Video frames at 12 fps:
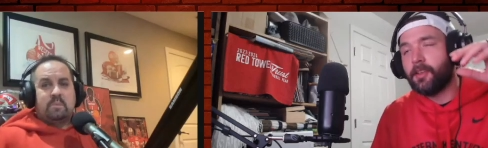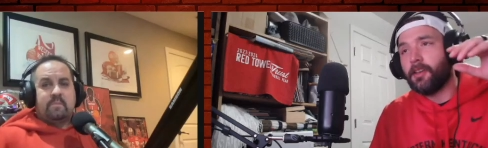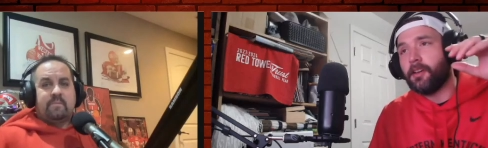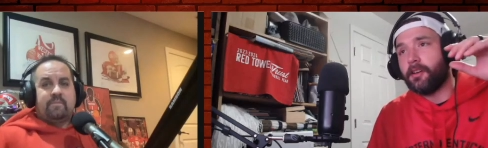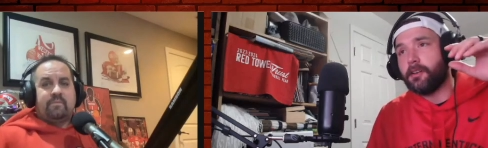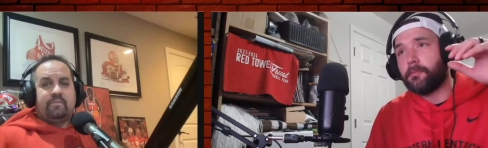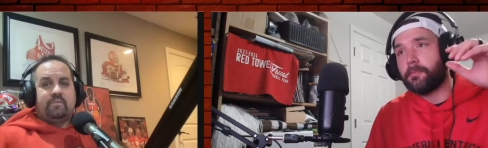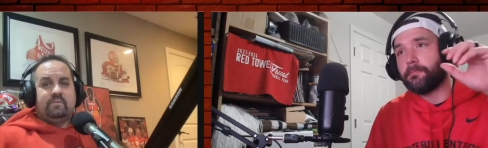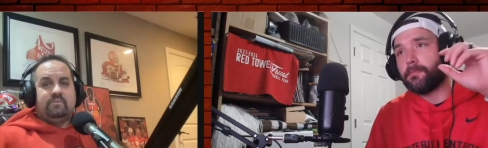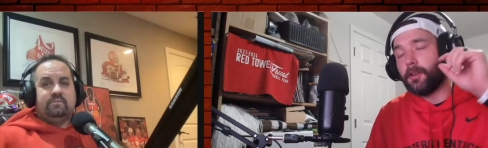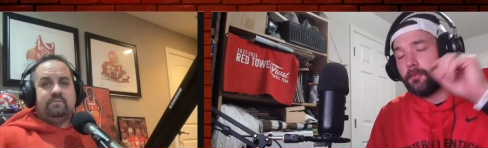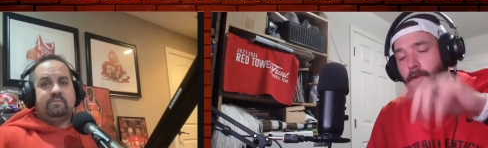Speaker 1: uh,
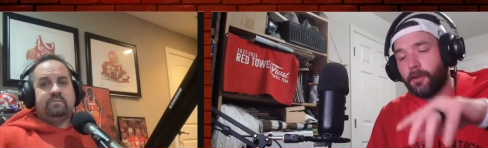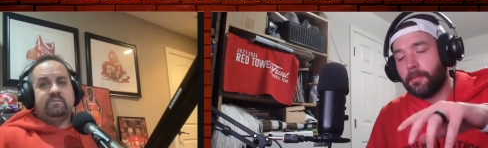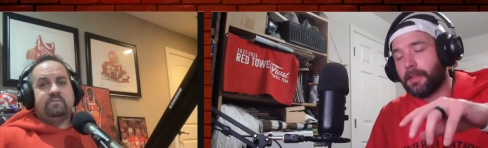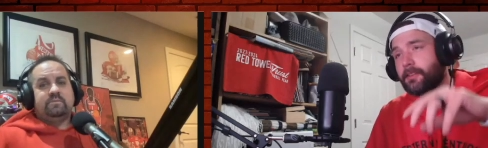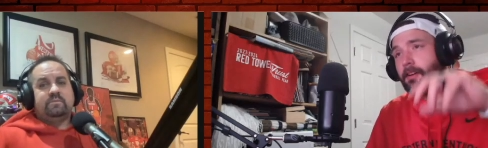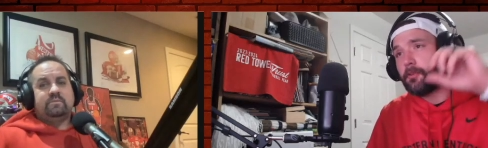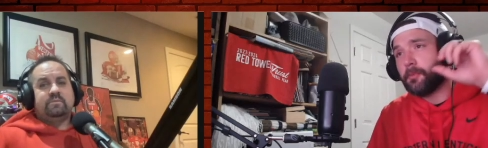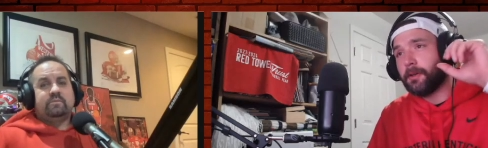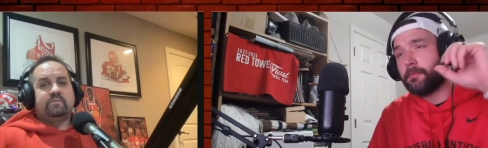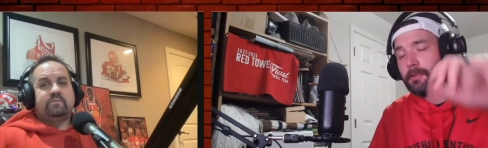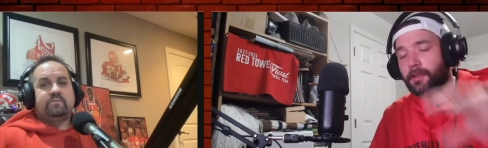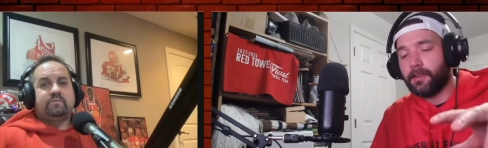of what I'm about to talk about,
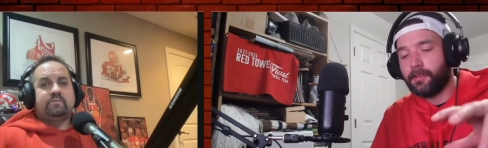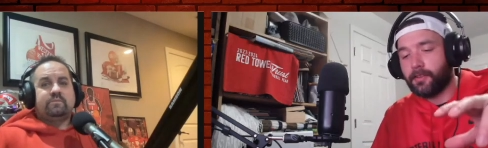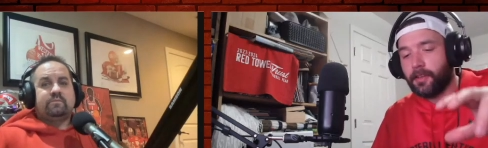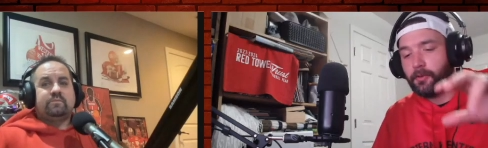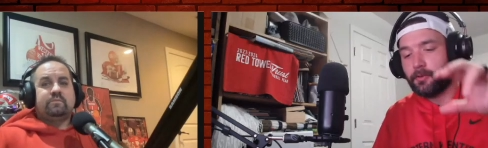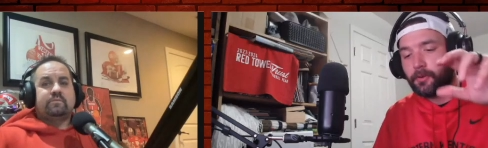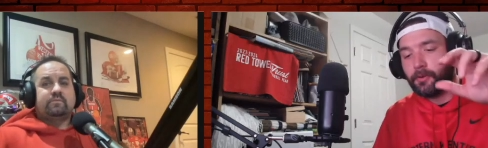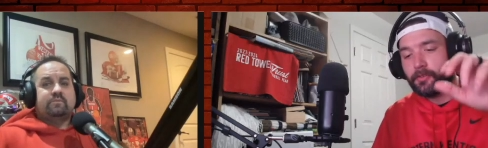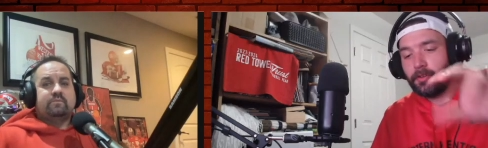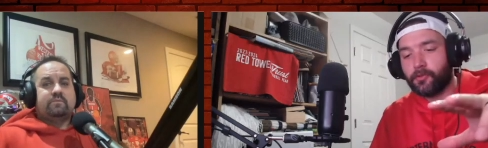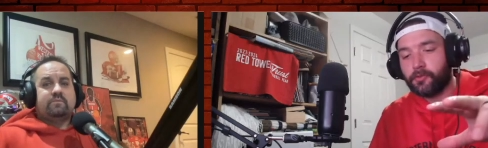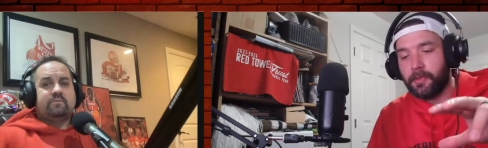please go to our
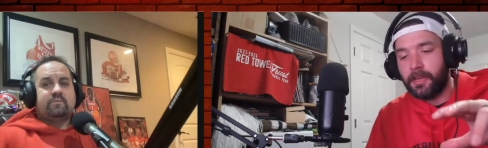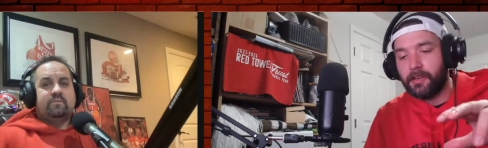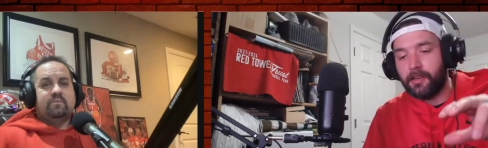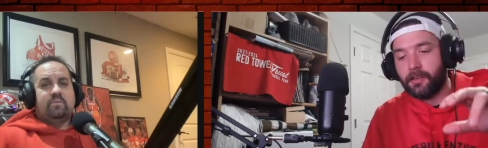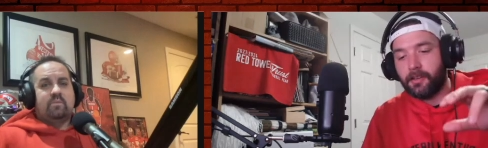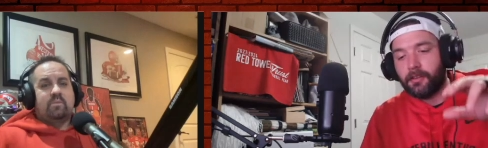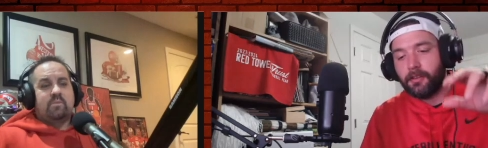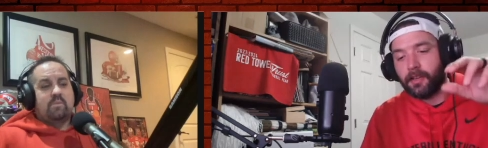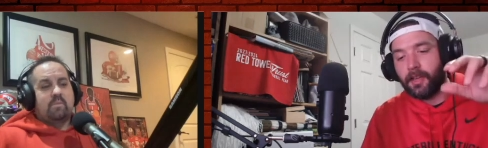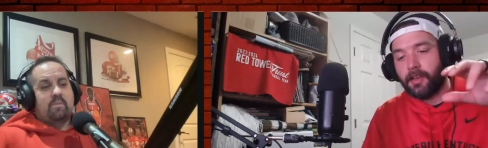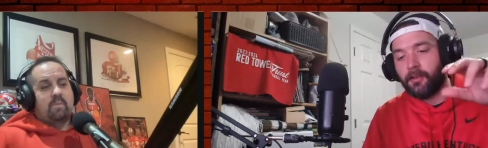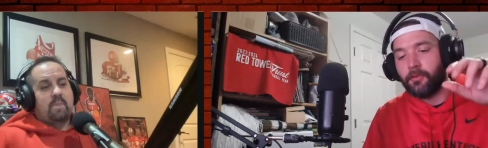social media
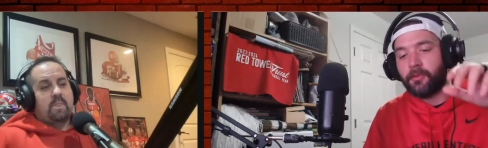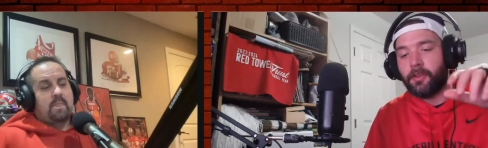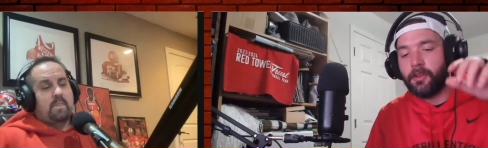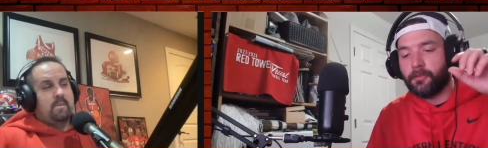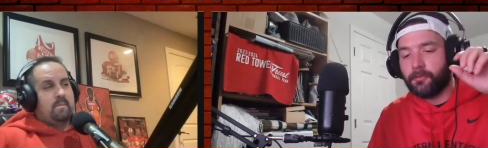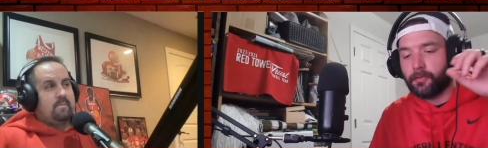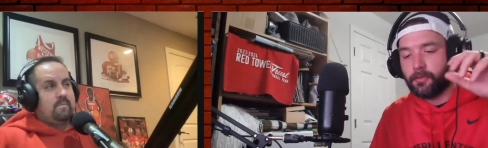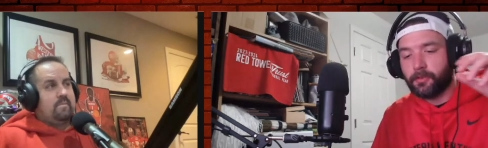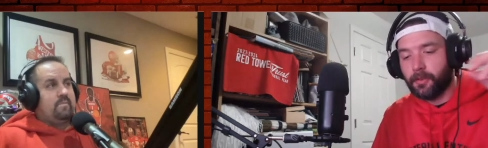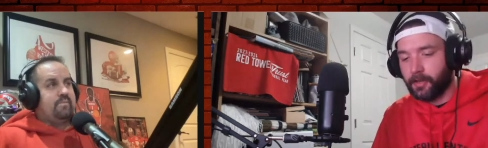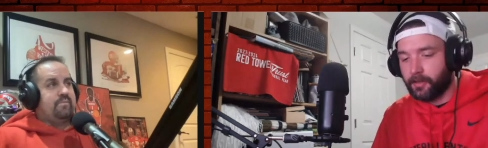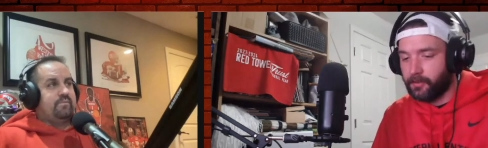account for, like
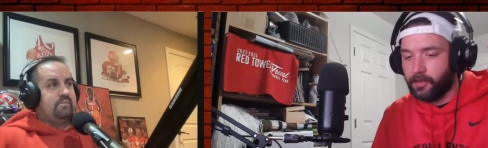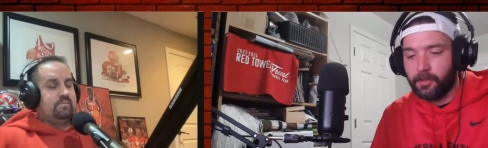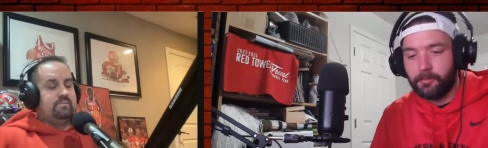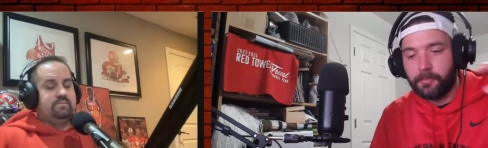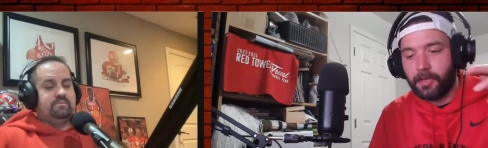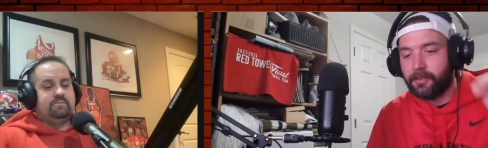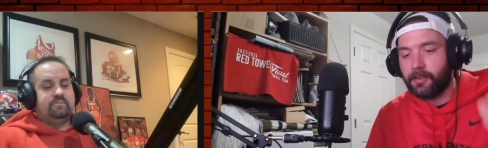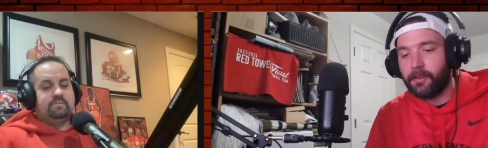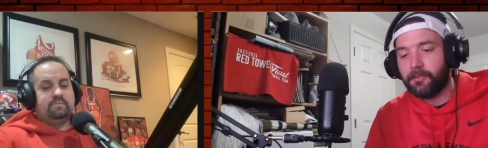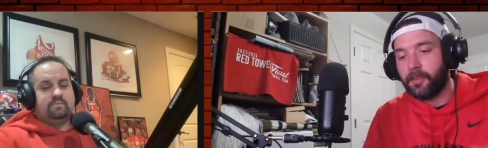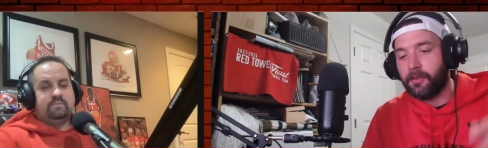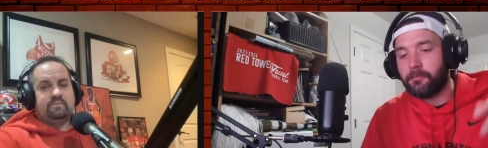I said, updates and
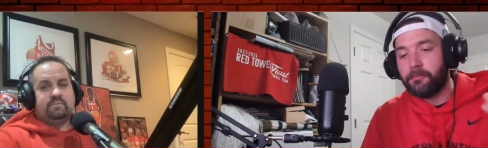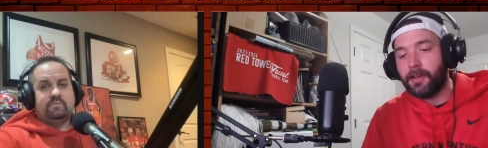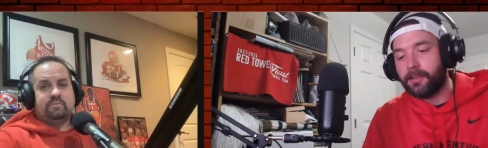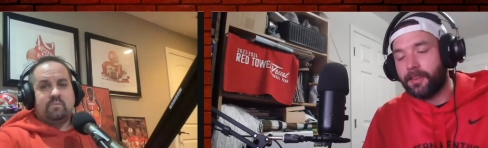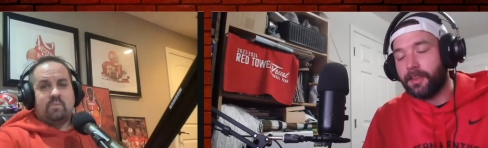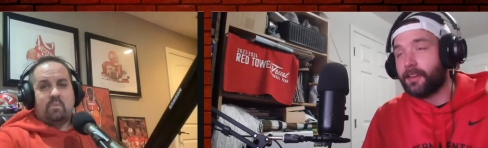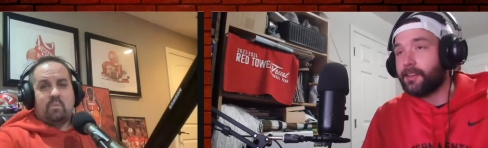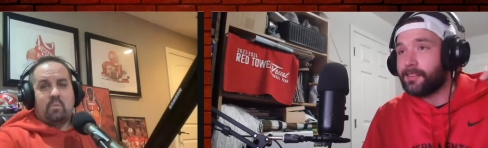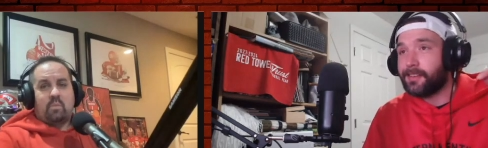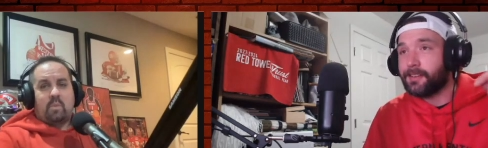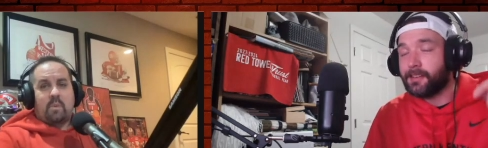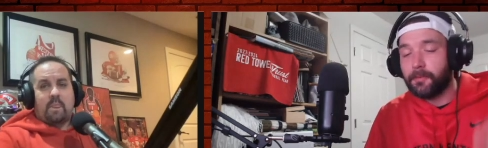everything. But that is
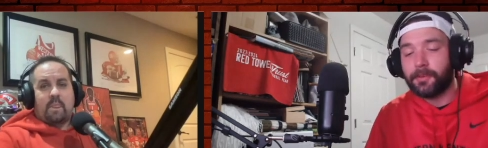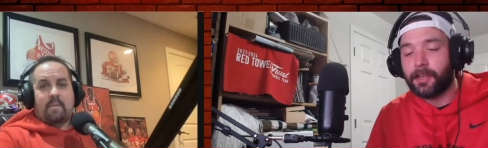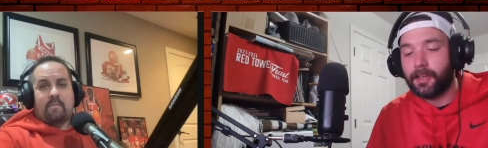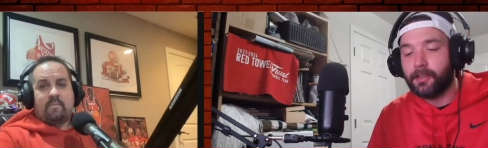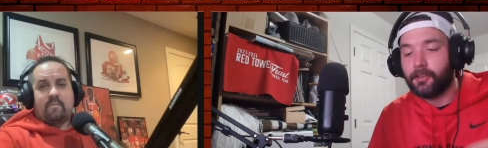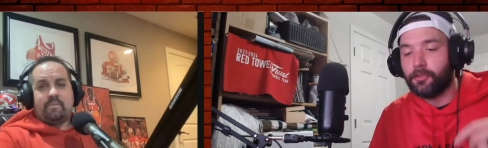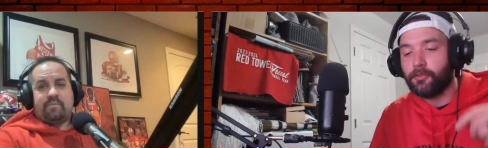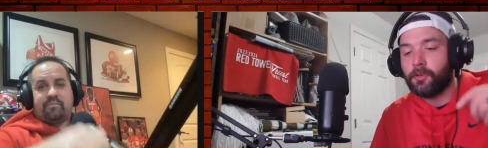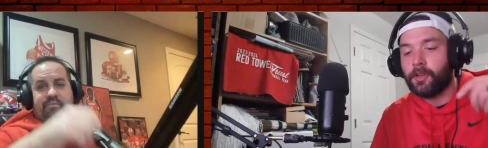the WKU